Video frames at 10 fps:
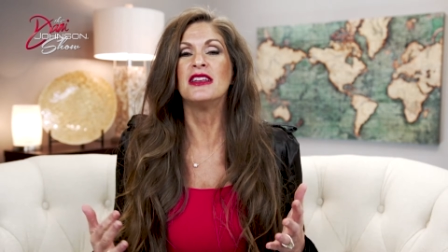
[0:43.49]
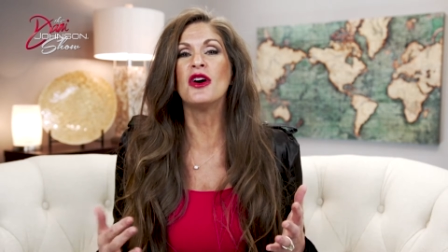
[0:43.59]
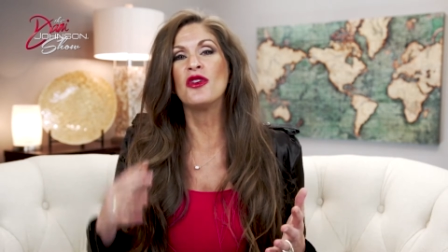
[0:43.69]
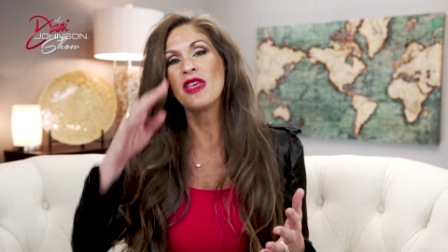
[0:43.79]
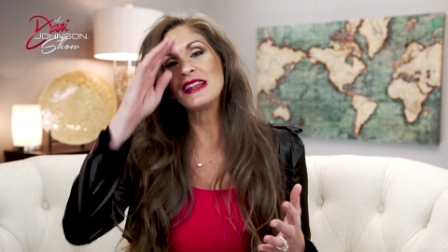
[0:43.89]

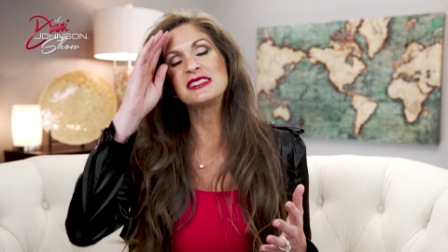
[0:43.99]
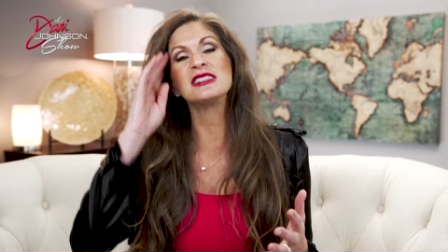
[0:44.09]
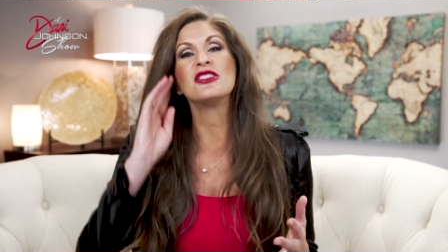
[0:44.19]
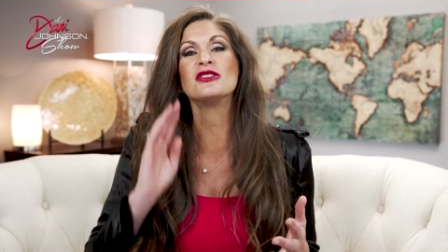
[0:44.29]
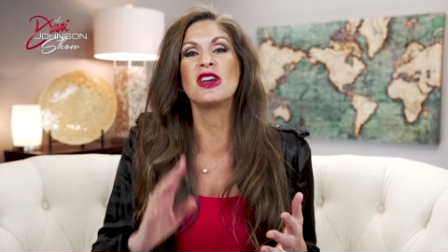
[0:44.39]
No,
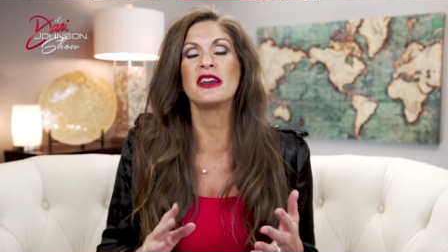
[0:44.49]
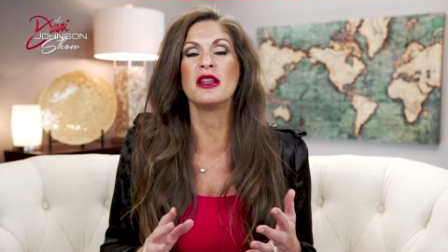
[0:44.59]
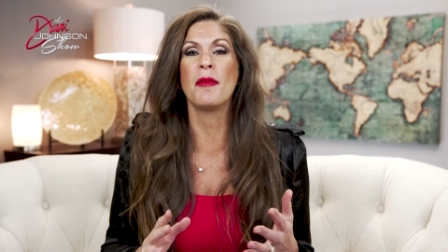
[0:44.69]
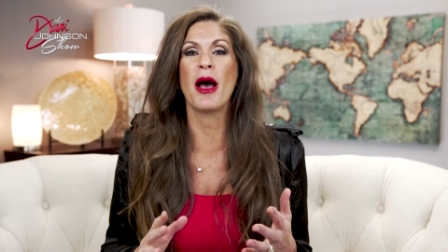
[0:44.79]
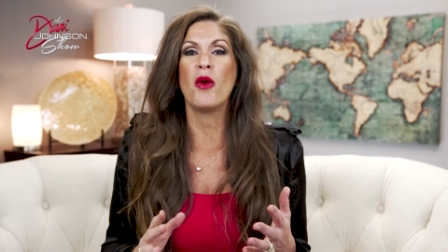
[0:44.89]
you're
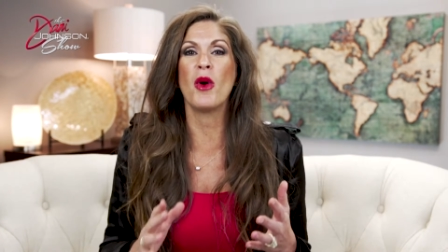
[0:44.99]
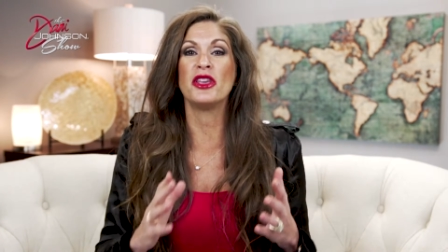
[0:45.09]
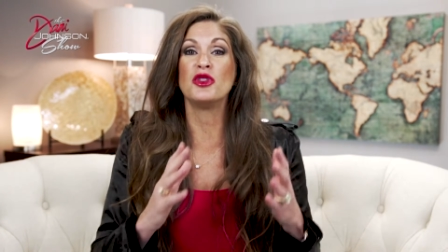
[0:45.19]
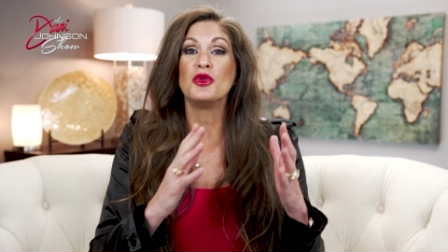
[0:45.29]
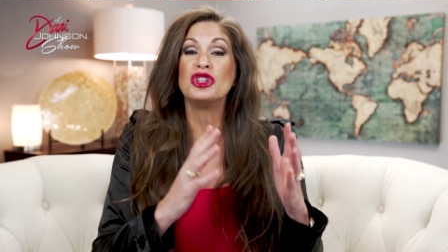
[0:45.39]
talking about
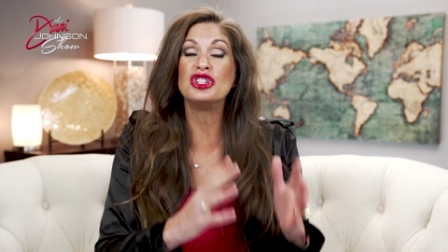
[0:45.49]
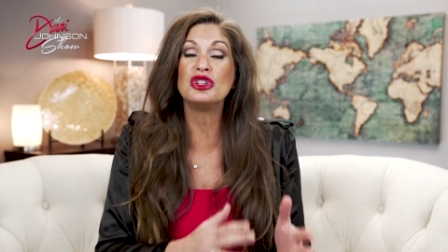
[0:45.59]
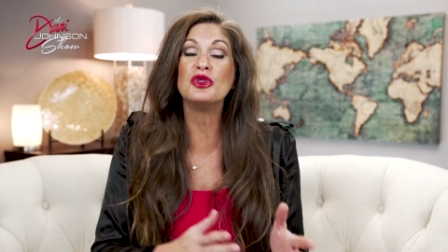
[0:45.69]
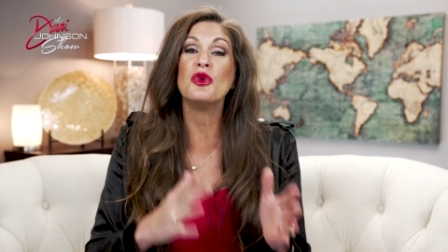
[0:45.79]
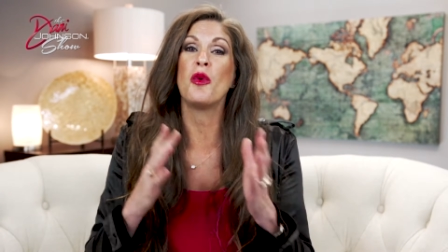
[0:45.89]
what you would
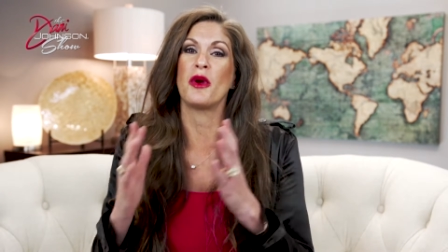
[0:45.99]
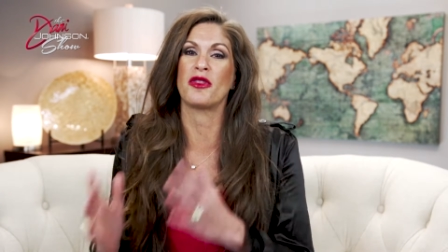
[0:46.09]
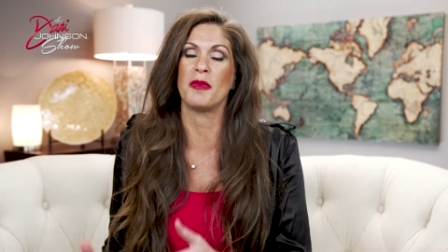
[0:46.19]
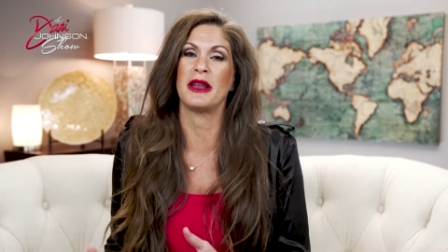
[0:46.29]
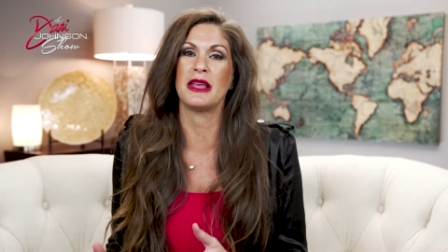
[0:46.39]
do
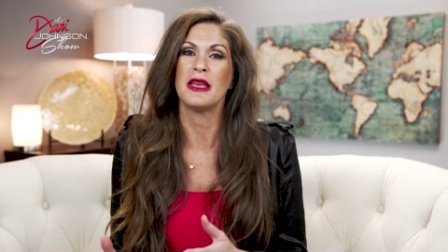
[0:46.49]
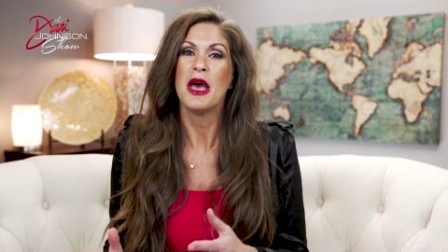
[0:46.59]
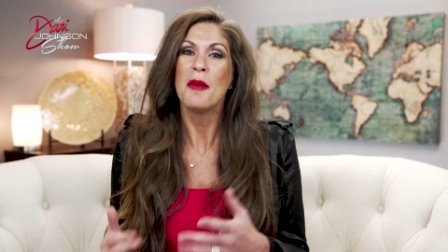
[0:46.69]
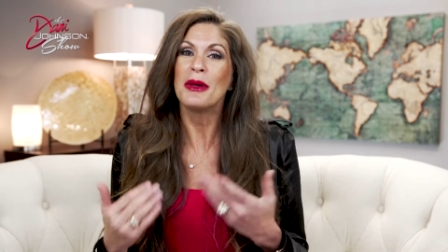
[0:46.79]
with money.